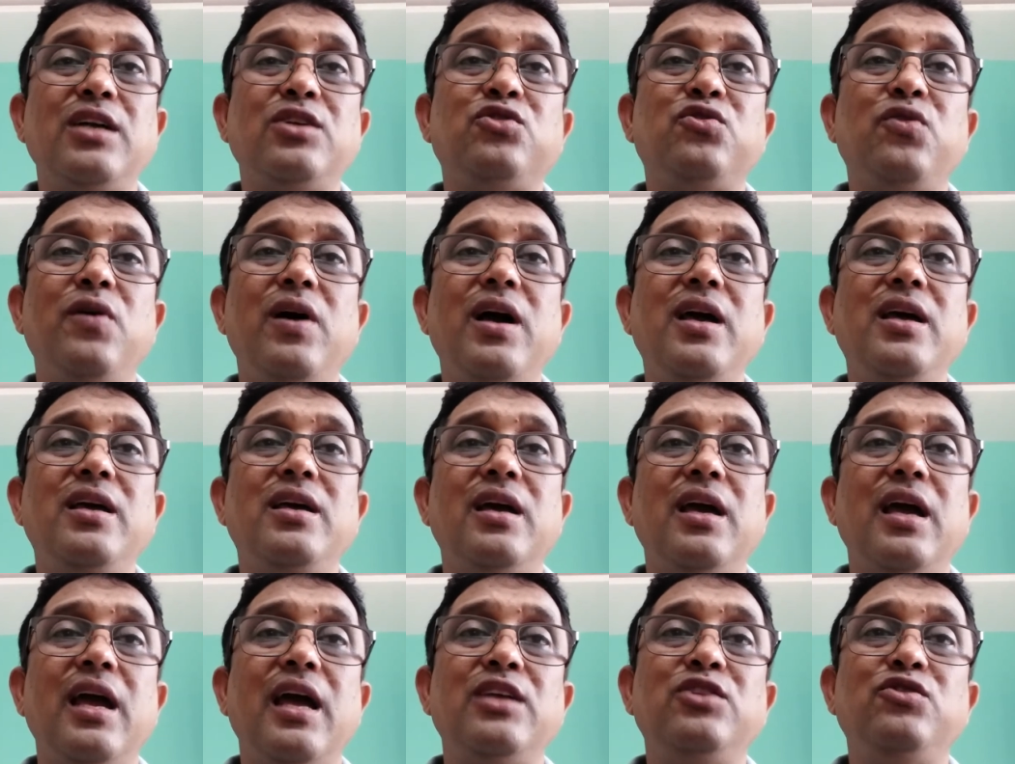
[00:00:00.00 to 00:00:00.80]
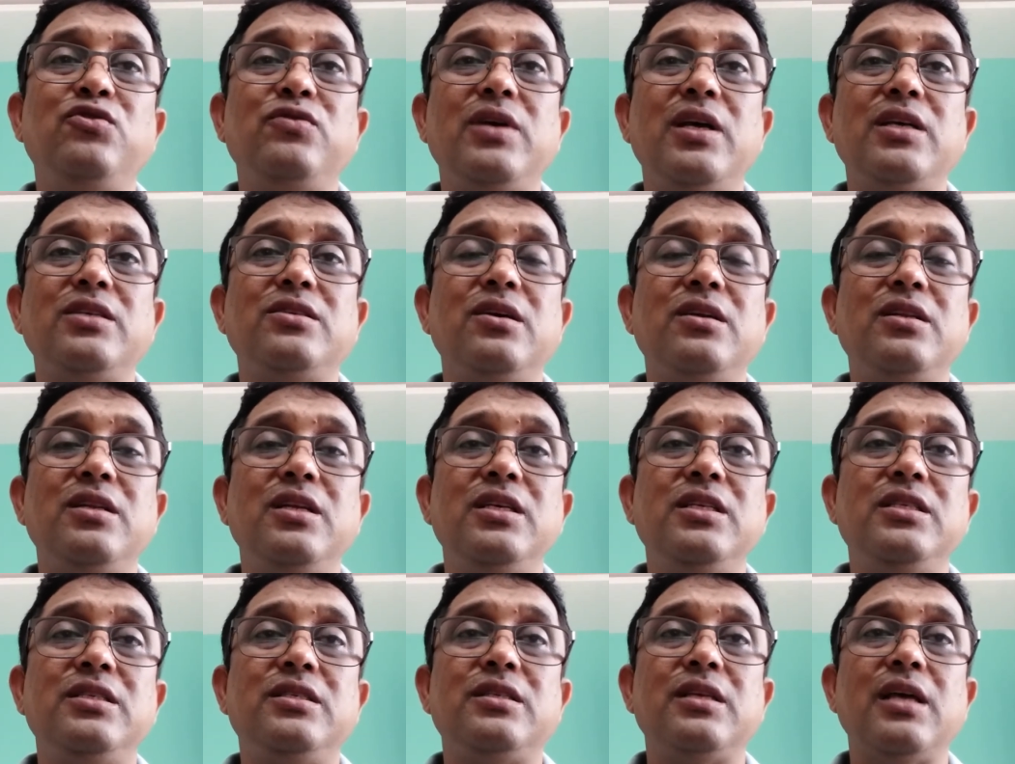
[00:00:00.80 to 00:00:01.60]
why education
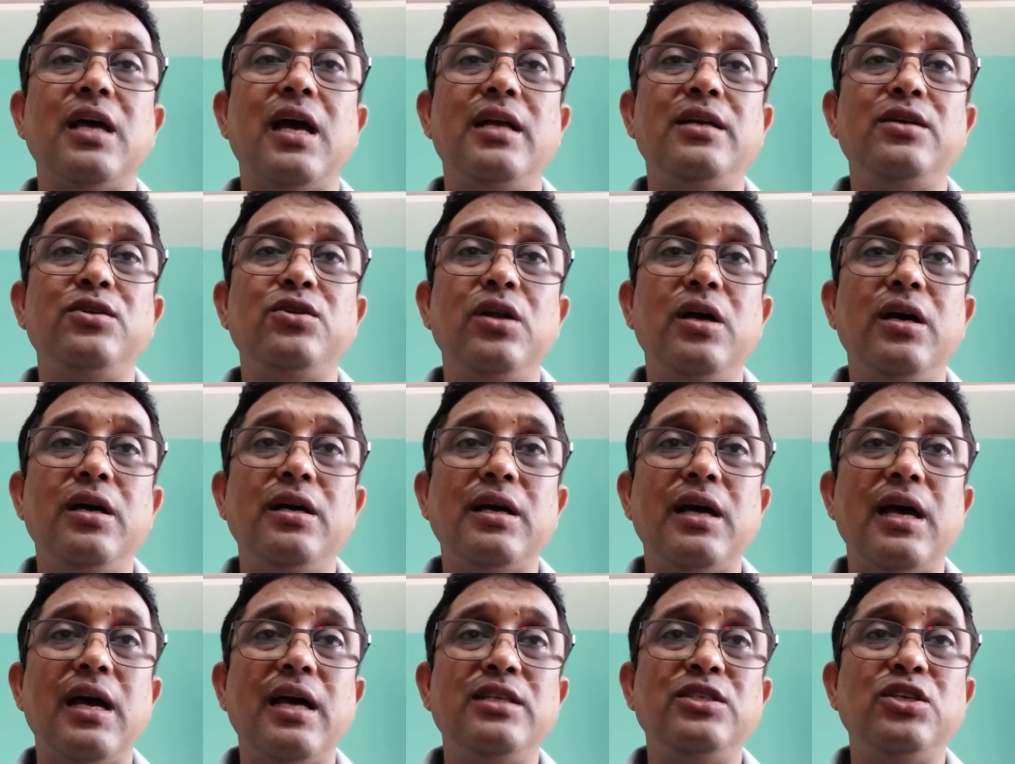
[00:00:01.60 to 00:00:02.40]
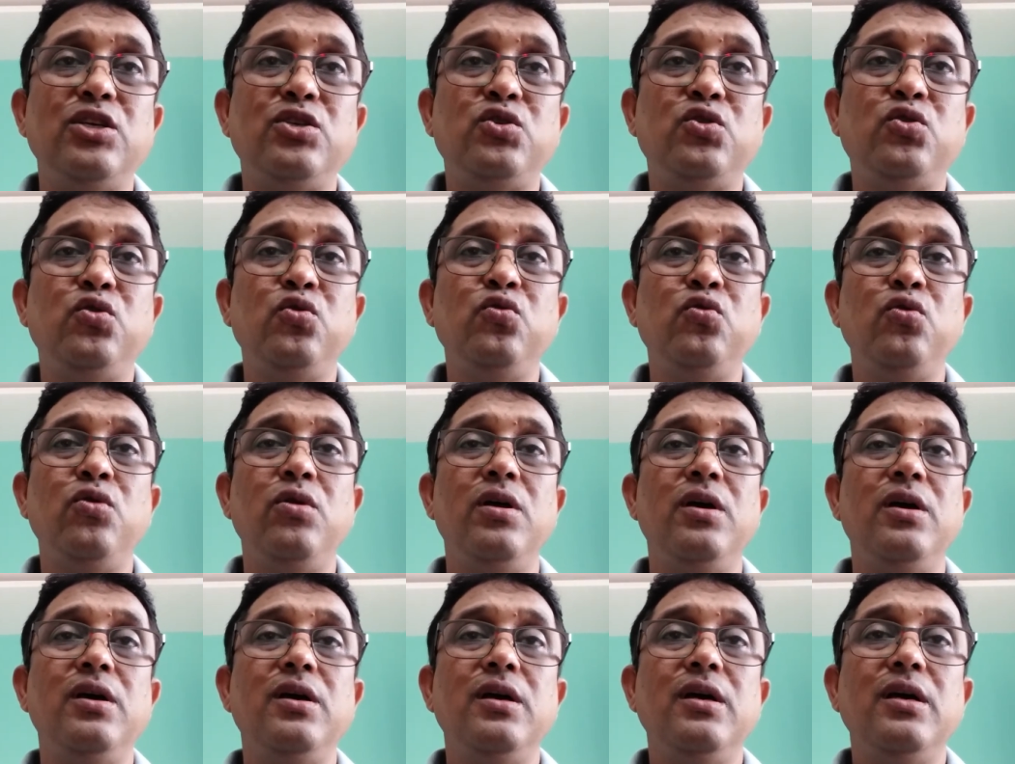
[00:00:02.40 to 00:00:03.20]
is as a tool,
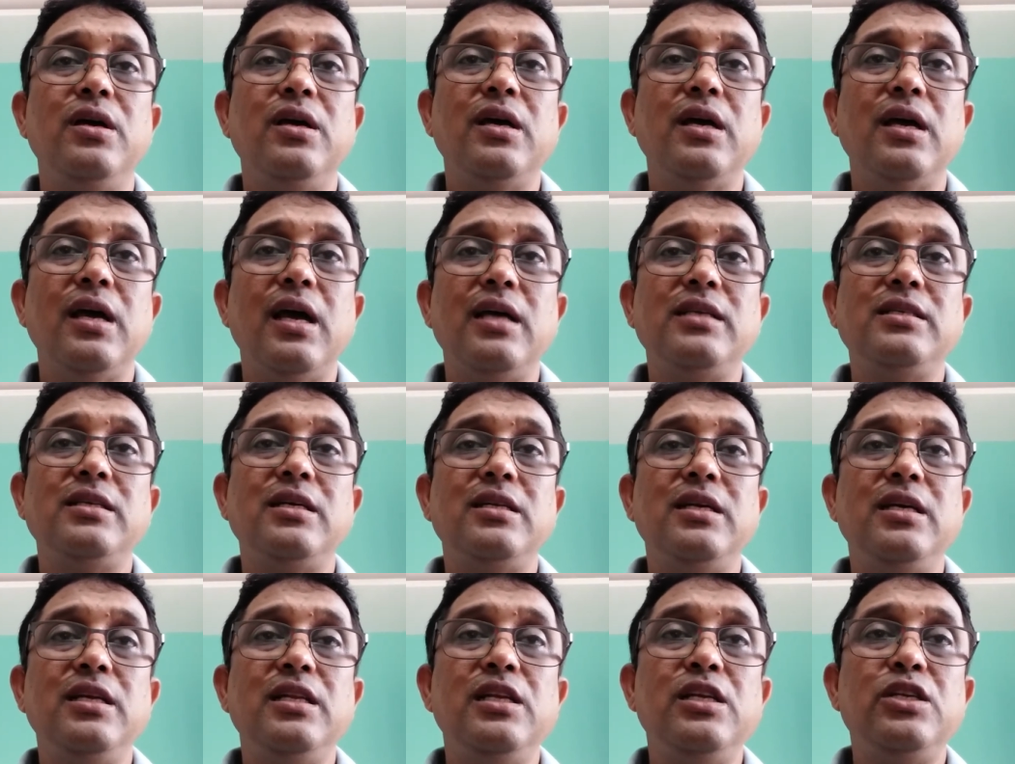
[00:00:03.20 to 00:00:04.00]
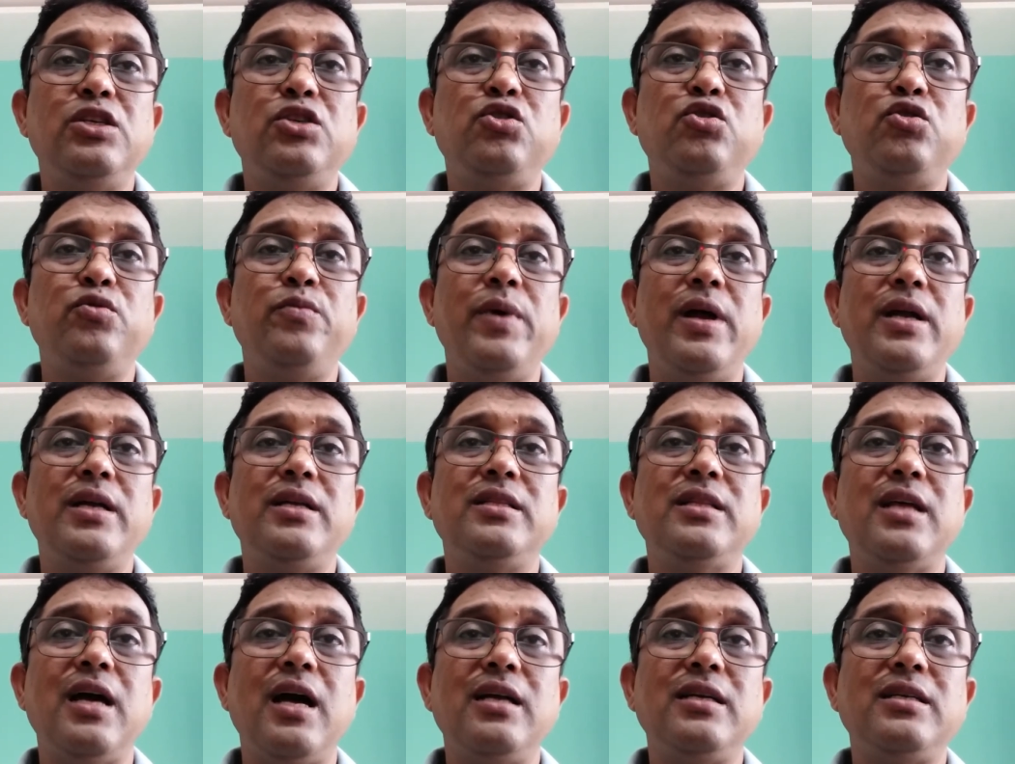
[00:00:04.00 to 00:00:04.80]
as an
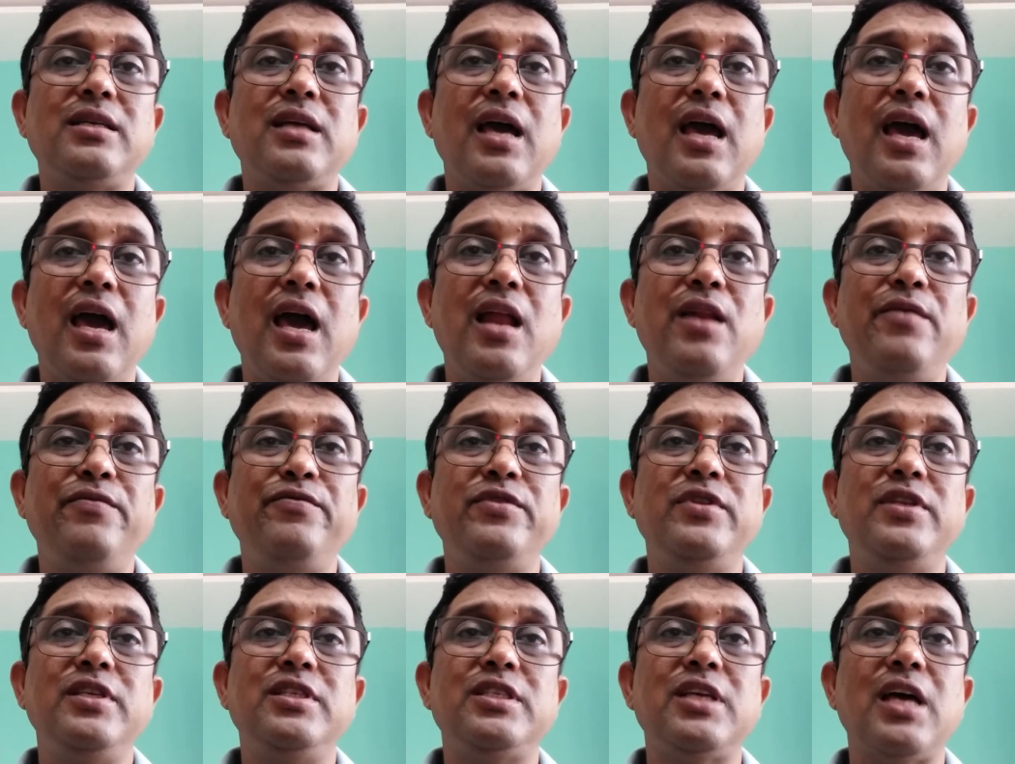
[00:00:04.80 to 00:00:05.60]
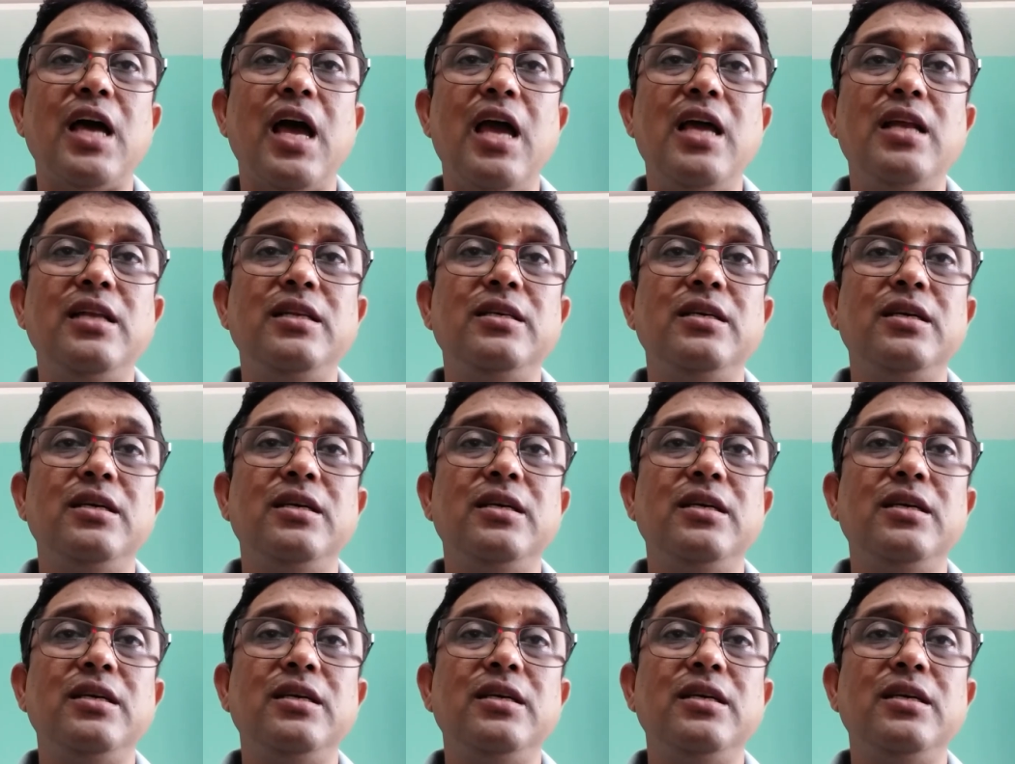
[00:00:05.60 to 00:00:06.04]
instrument that helps the child